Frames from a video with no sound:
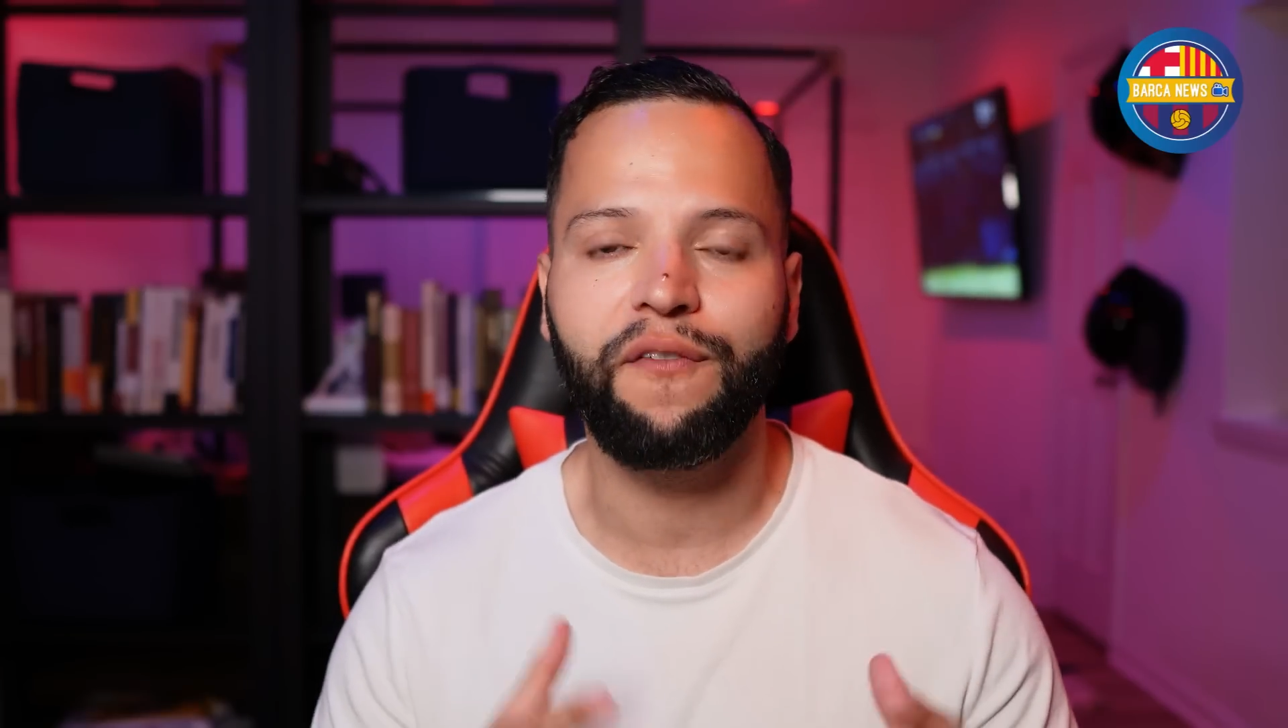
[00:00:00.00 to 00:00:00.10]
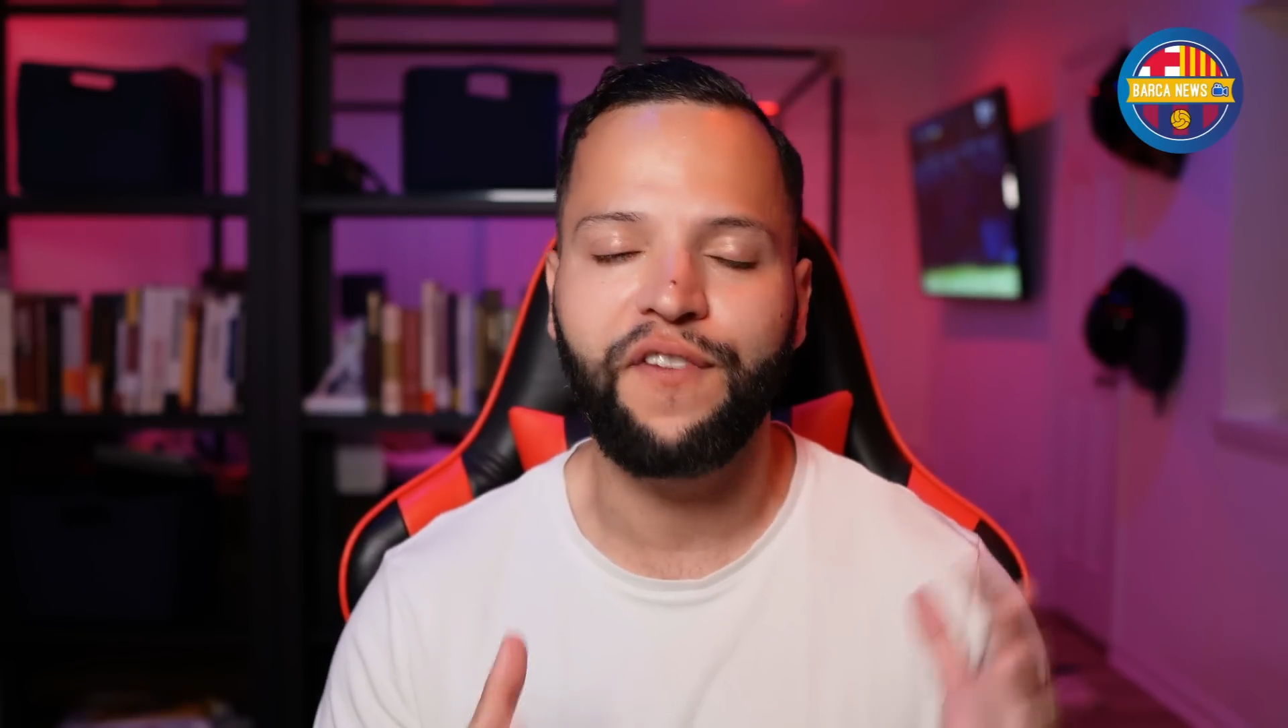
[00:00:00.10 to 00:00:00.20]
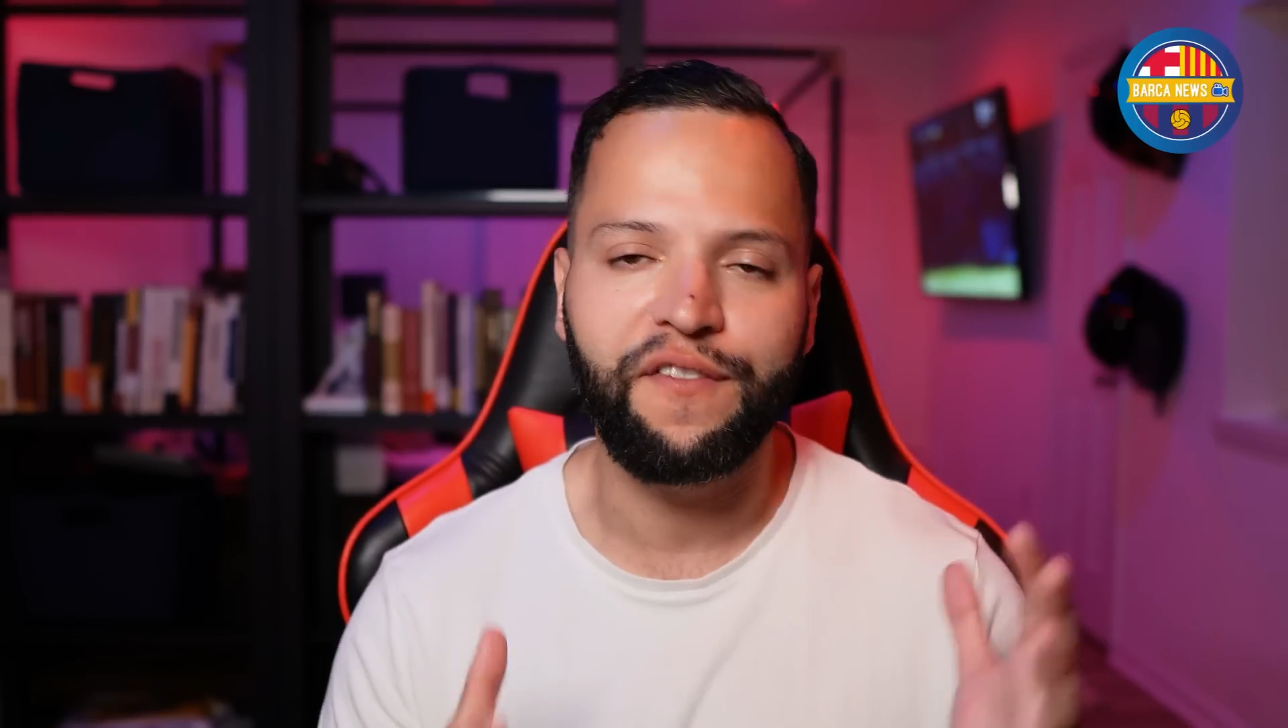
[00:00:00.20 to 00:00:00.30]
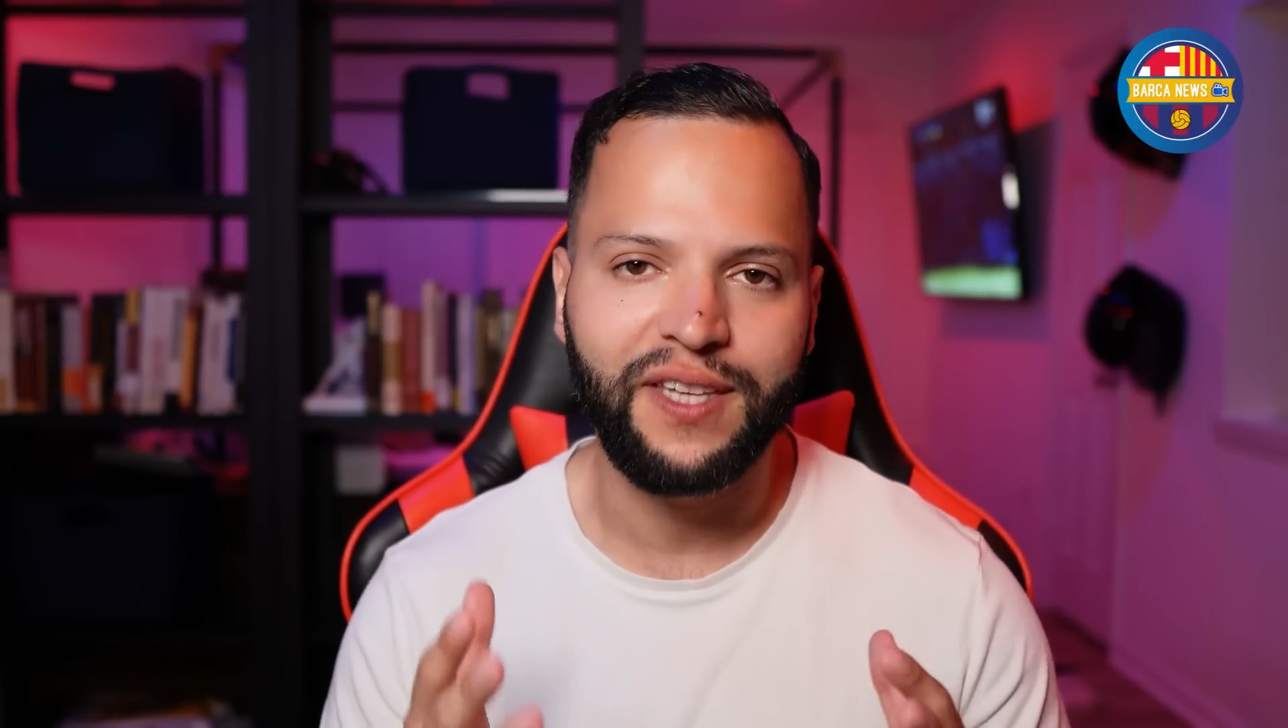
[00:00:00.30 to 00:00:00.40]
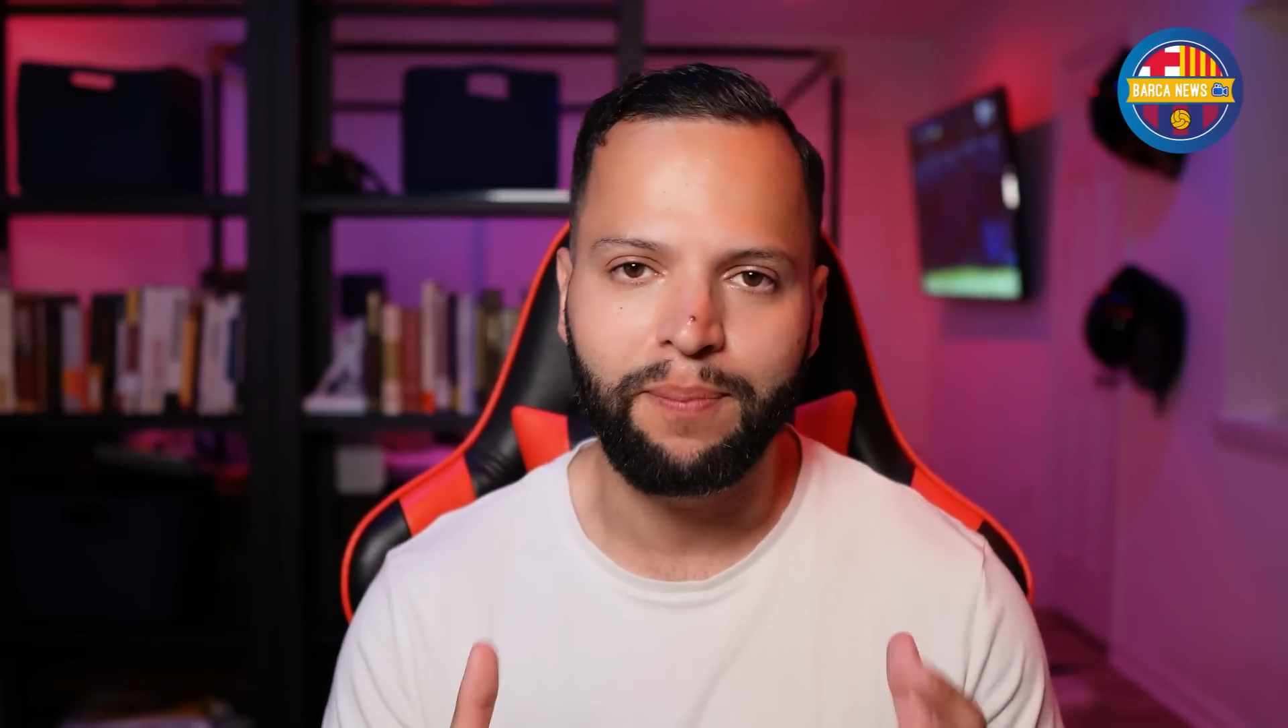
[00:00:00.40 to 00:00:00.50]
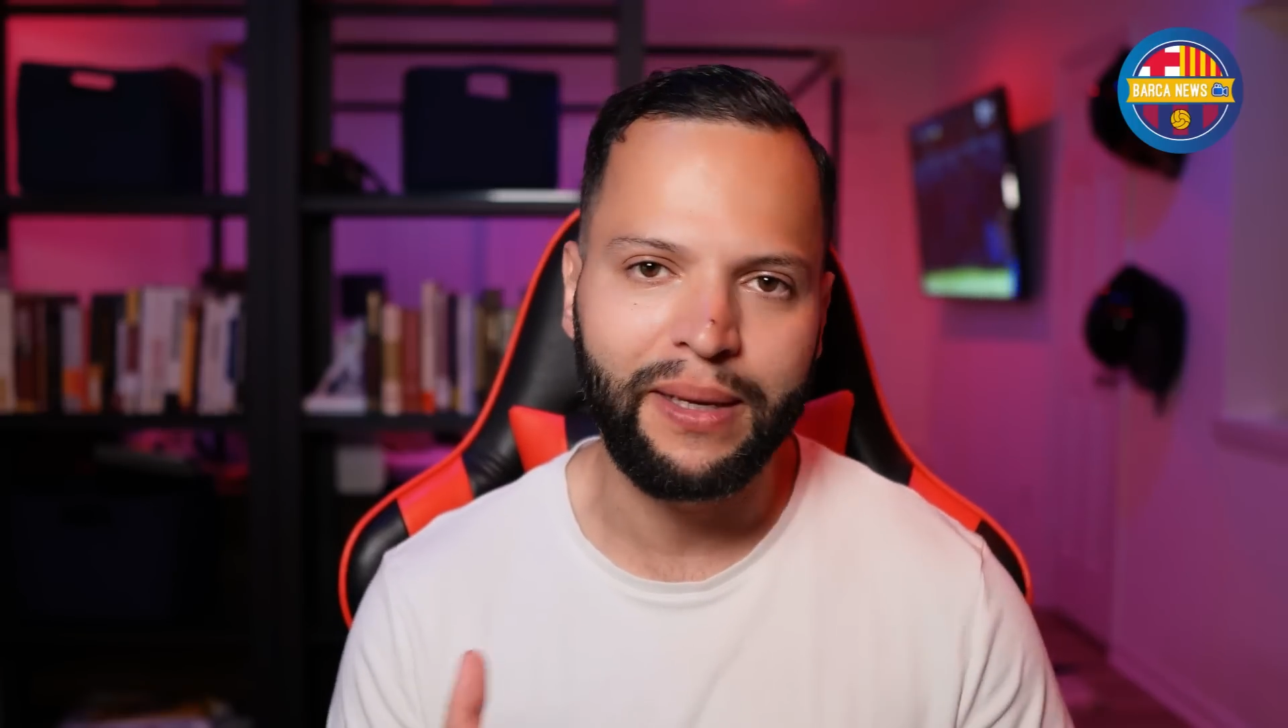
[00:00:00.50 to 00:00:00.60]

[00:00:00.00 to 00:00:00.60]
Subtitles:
50